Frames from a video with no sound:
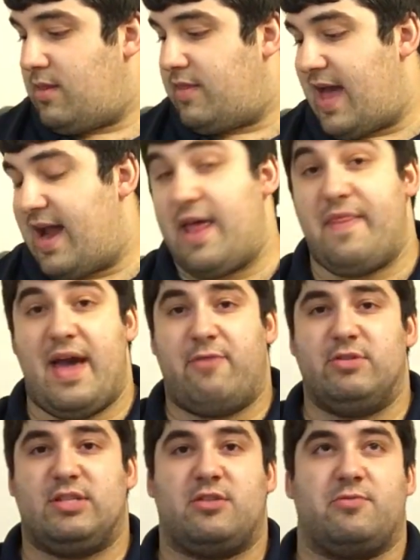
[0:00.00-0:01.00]
That
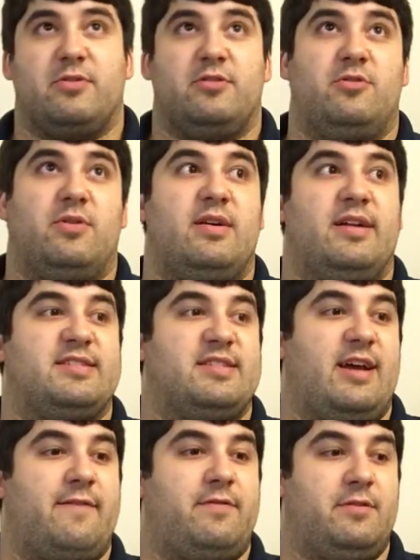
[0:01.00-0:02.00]
was through, let's
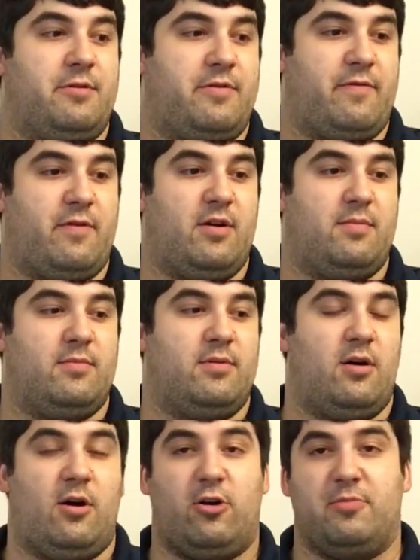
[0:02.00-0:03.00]
see, I flew from
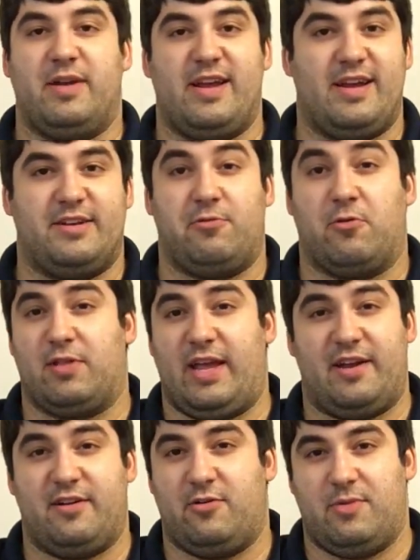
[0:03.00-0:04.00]
Albany to
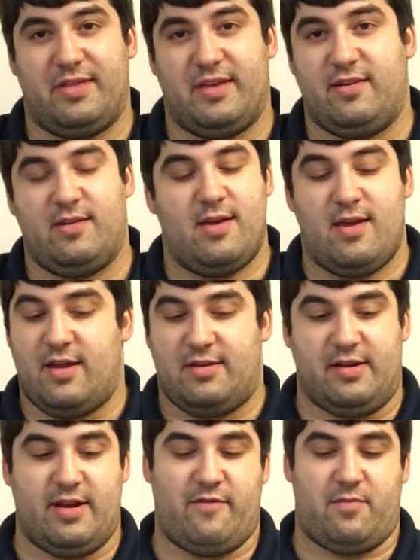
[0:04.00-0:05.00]
Orlando with it,
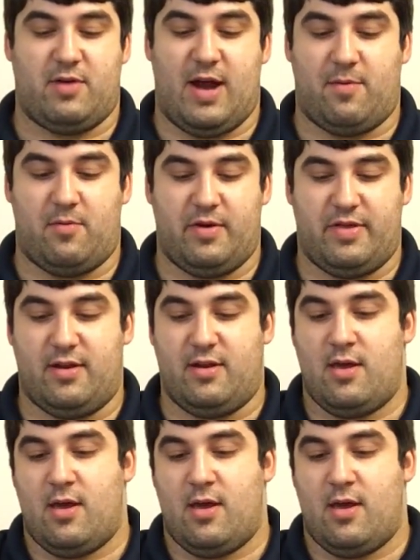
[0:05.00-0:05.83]
didn't have a problem with it.